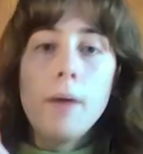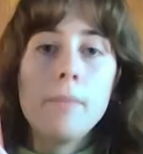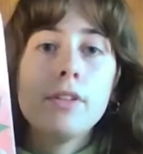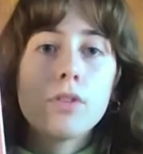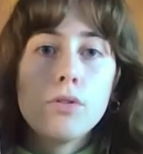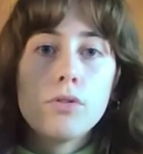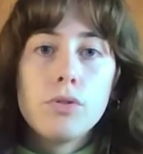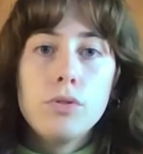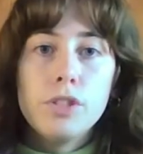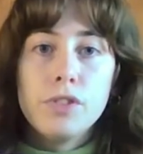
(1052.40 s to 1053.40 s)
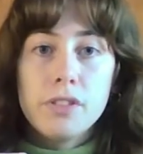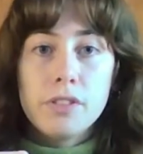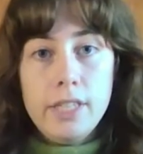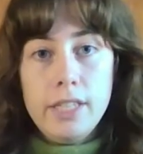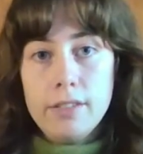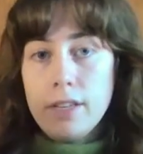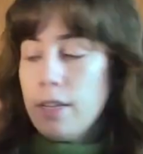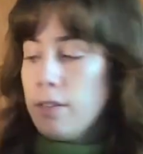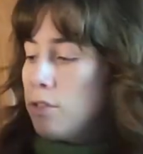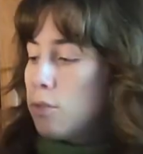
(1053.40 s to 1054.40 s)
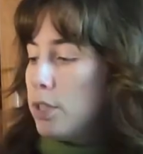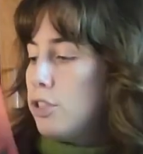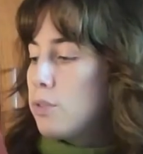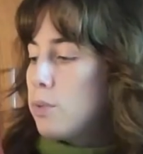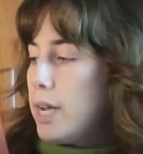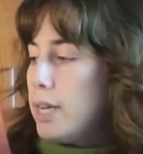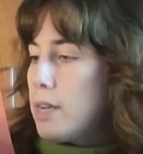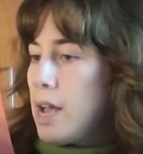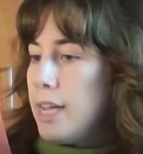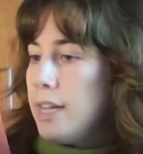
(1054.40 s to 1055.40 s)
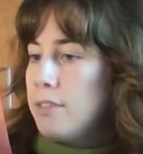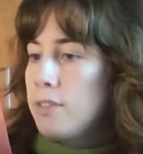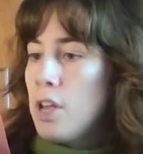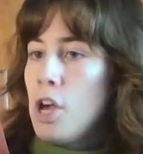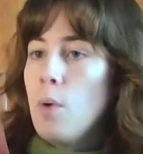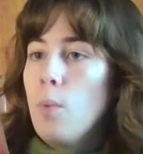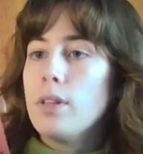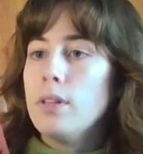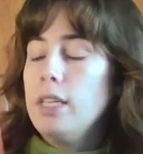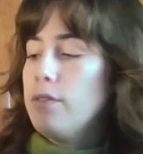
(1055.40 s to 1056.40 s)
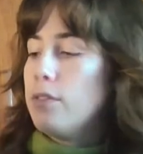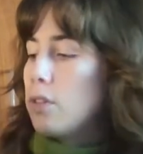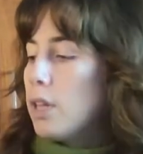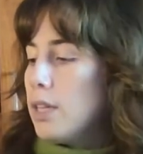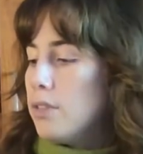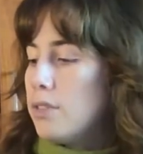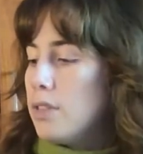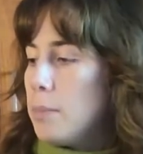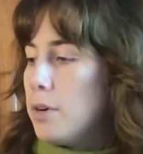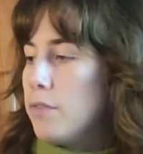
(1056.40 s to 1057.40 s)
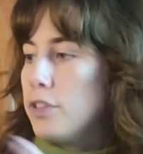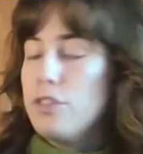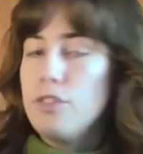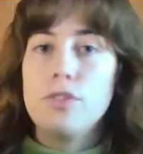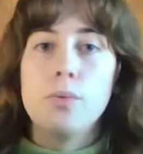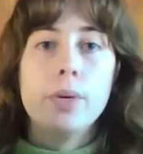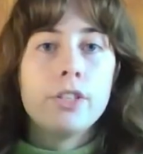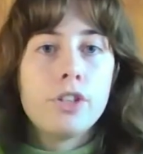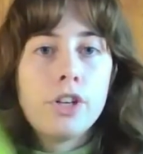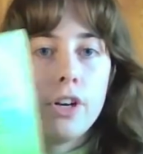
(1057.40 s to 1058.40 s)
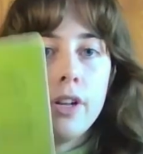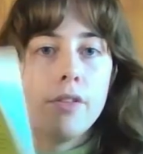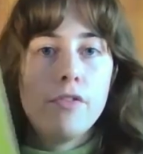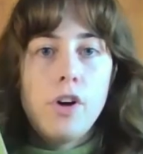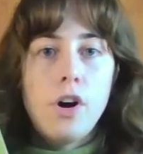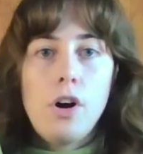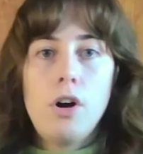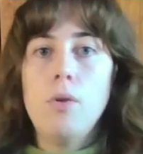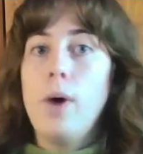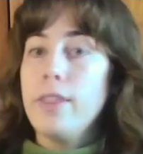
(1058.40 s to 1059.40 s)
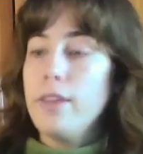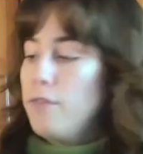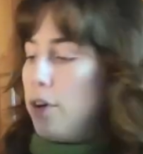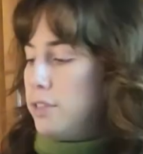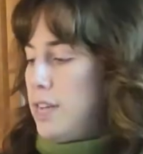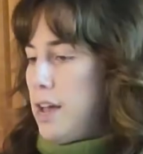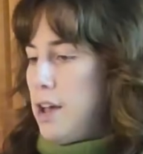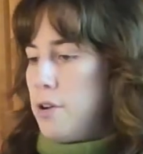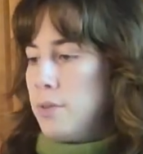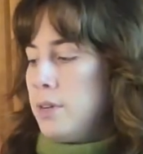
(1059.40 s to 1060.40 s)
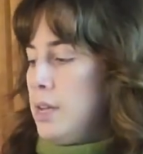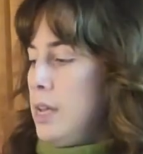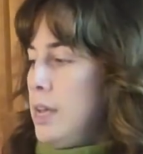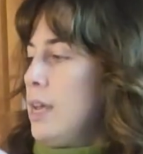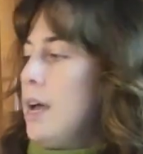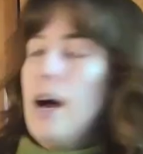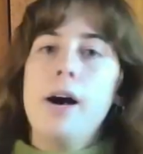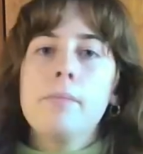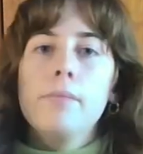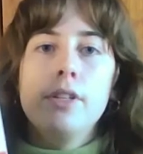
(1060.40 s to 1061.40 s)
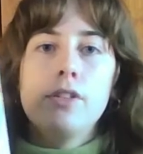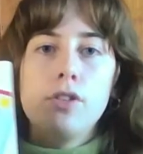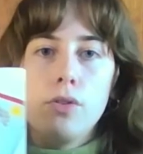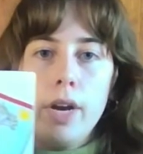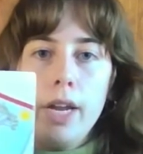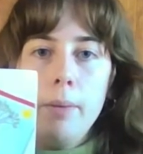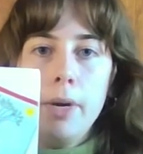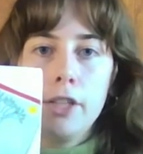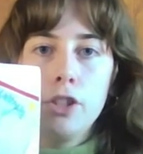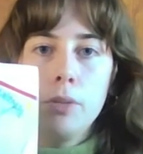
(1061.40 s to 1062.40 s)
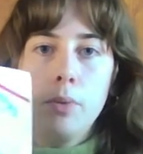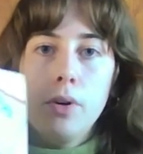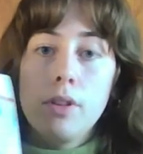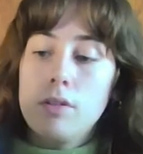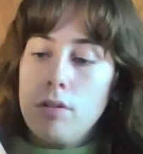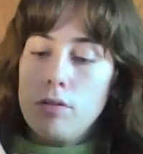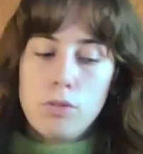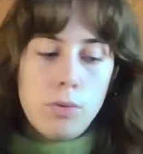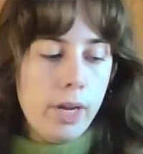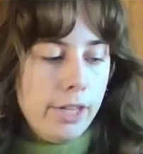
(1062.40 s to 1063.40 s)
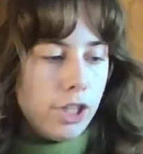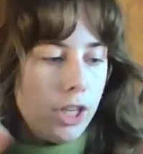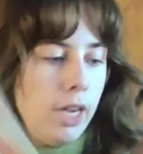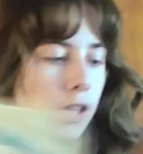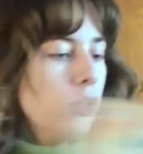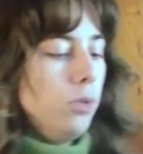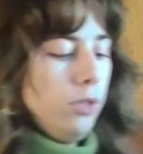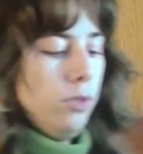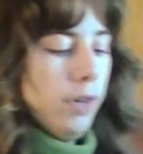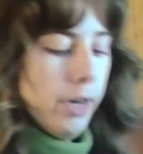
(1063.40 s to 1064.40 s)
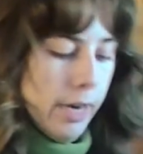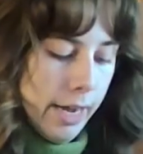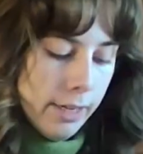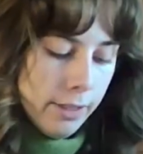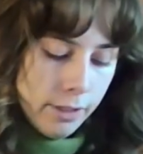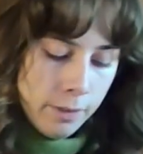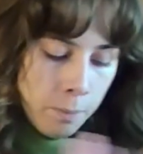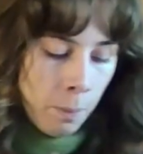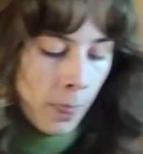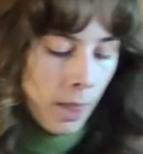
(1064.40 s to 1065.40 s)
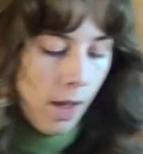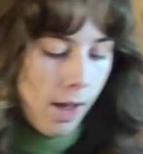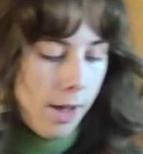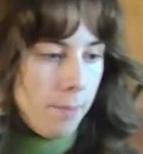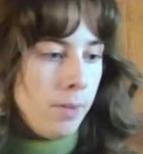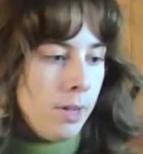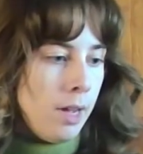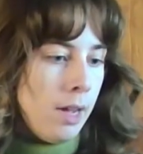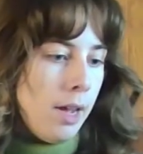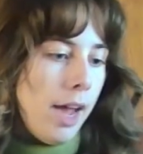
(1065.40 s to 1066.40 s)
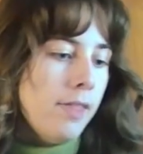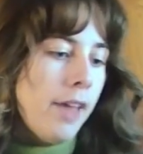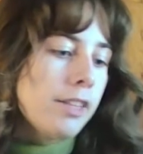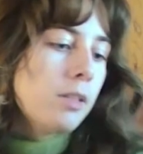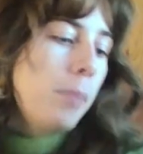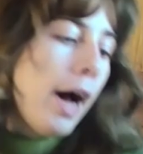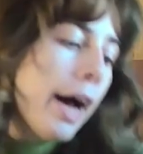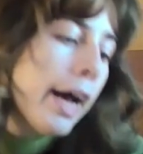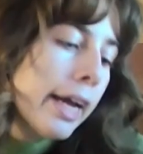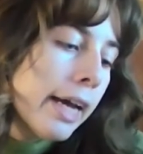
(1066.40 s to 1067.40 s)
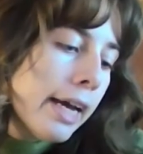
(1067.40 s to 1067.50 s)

This goes through different seasons, which is quite nice. What the leaves look like in the summer versus the winter and the fall, why they fall down. This is a great picture book that's also quite educational, which is very nice. And that's by